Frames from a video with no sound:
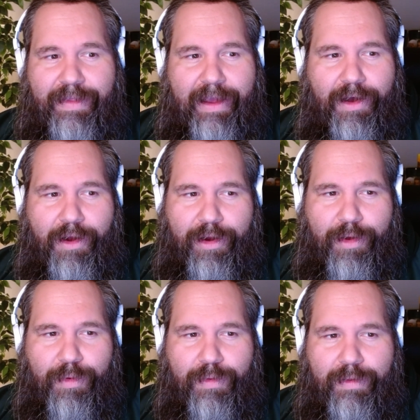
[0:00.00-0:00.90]
The
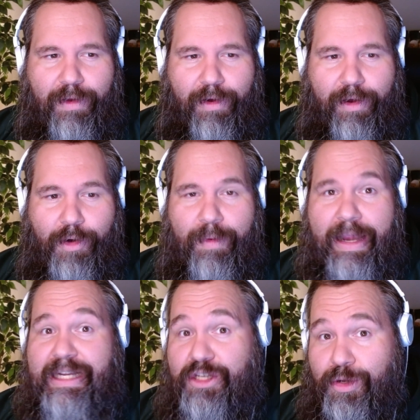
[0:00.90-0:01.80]
Argos are
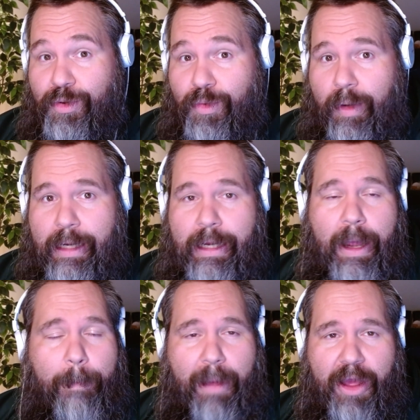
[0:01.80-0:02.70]
going to
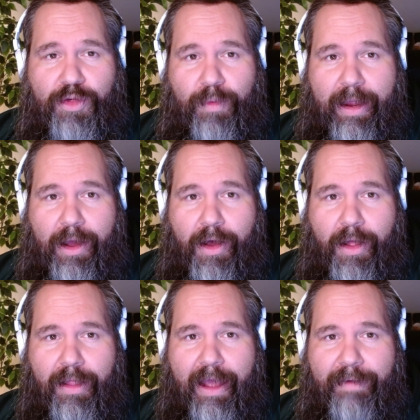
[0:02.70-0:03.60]

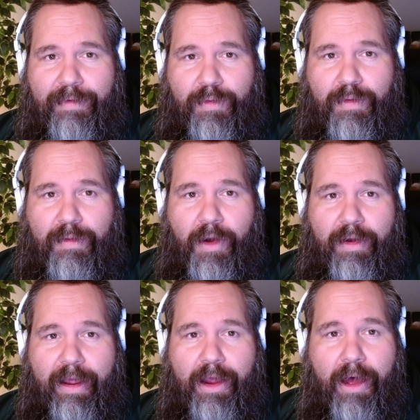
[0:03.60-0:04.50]
Montreal after
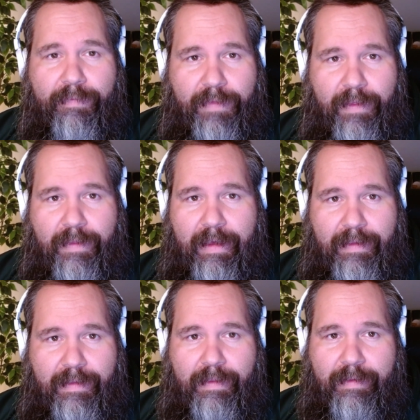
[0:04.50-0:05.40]
starting off the
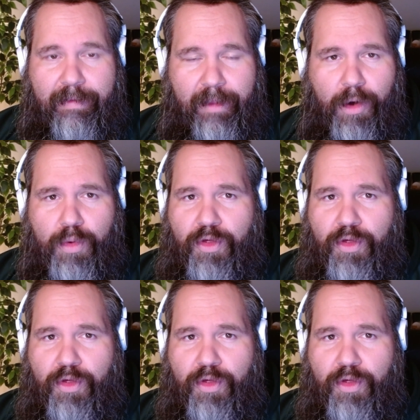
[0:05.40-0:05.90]
season slow.